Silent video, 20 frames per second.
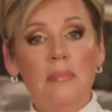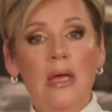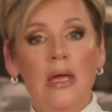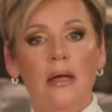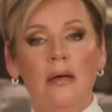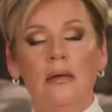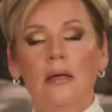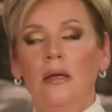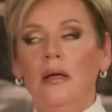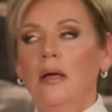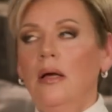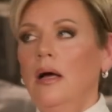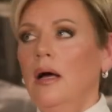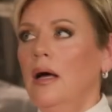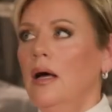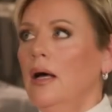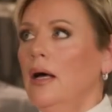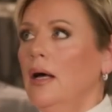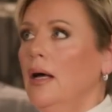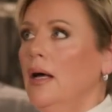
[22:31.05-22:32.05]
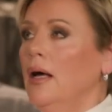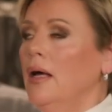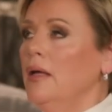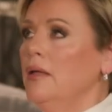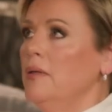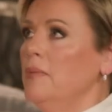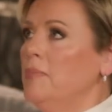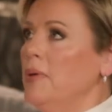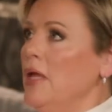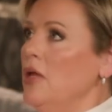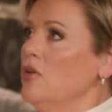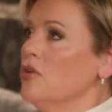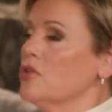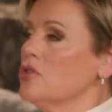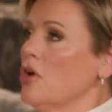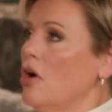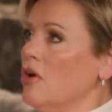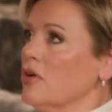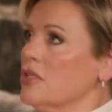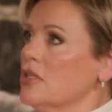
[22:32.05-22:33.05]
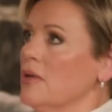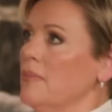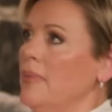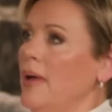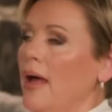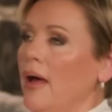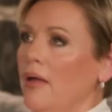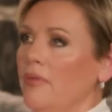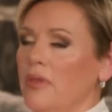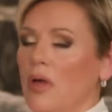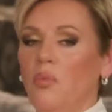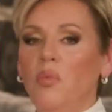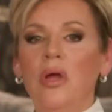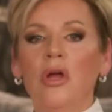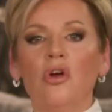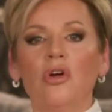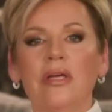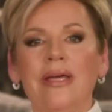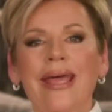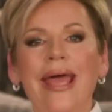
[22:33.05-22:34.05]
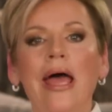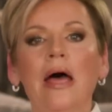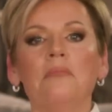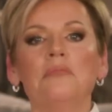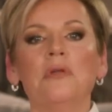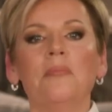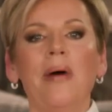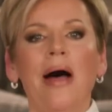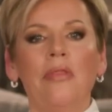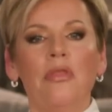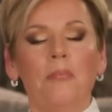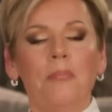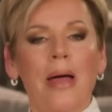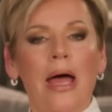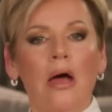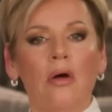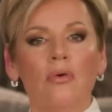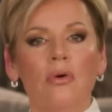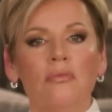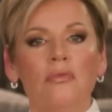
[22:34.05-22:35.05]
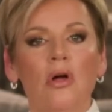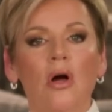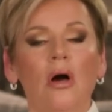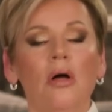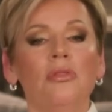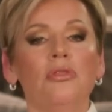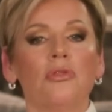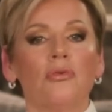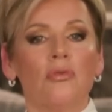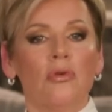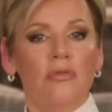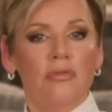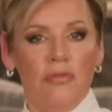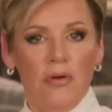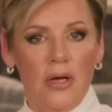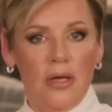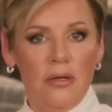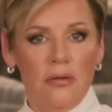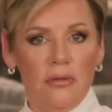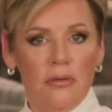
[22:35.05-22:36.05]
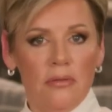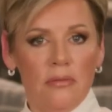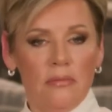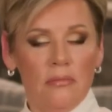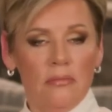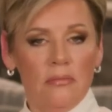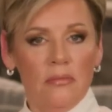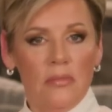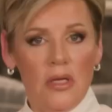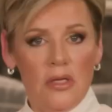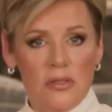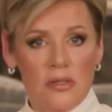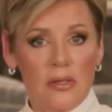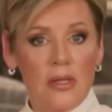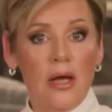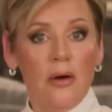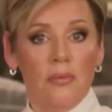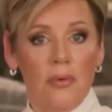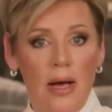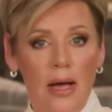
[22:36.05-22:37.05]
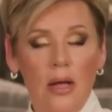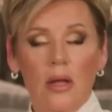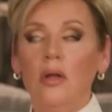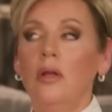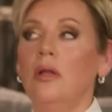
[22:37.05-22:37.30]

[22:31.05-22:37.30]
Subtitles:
Amen. Peter talks about that we are kept by the power of God through faith. Isn't that right?